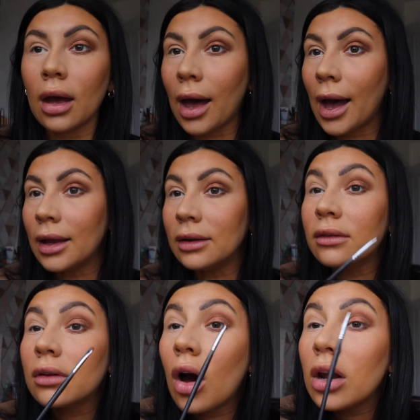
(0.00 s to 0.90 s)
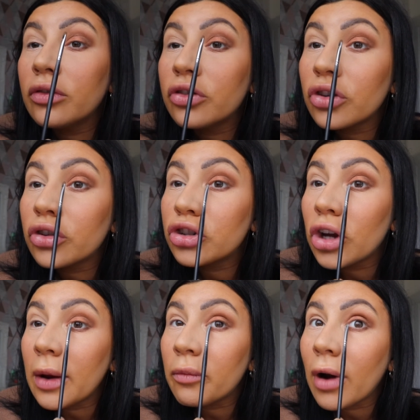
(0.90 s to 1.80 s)
and kind of just
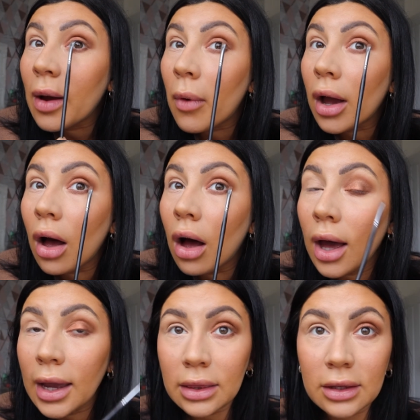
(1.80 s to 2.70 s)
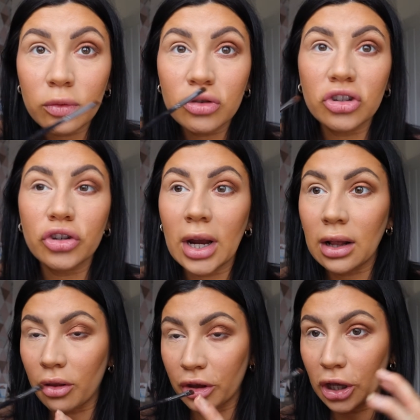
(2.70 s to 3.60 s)
shape around my eye. This will just create
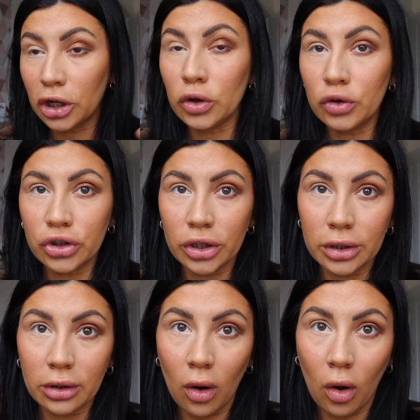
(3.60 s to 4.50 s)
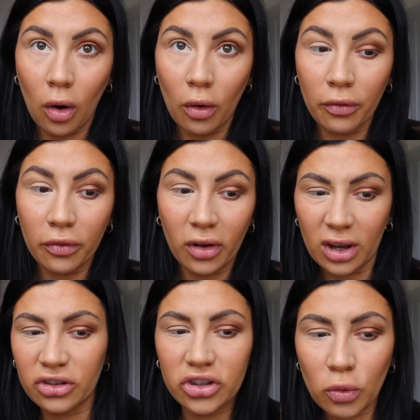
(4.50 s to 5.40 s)
like the illusion of
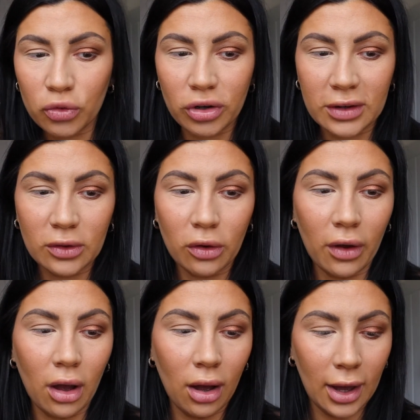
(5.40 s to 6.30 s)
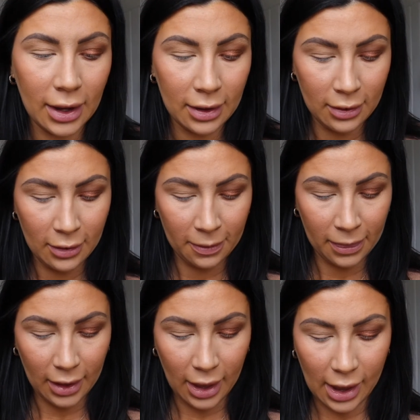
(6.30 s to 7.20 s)
like a sultry sort of eye,
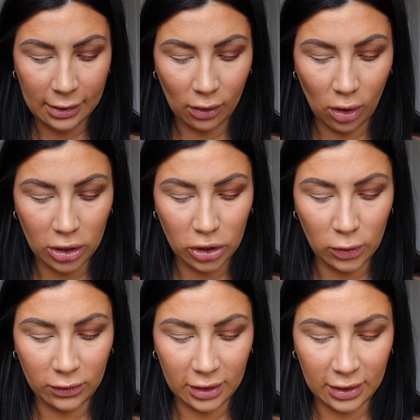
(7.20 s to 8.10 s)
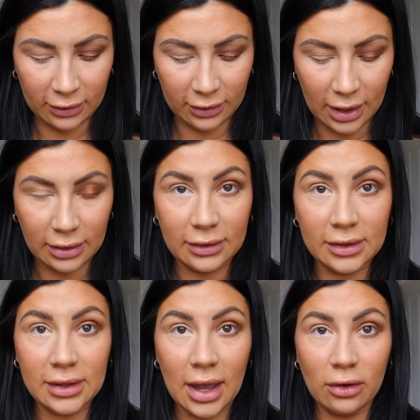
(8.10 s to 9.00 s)
and I use this
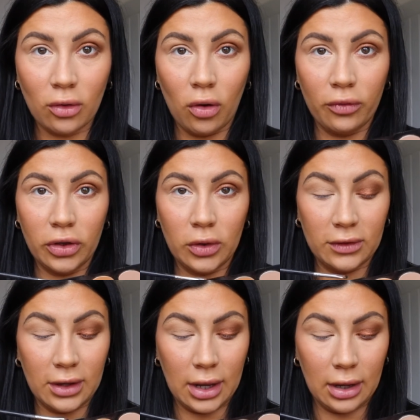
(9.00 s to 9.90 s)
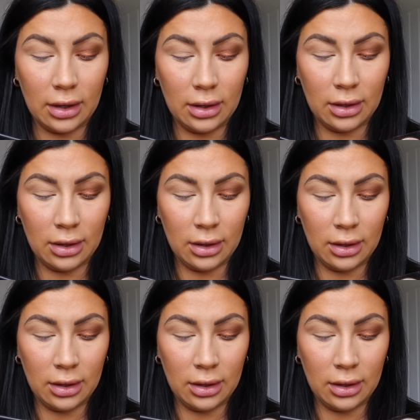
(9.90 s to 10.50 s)
instead of using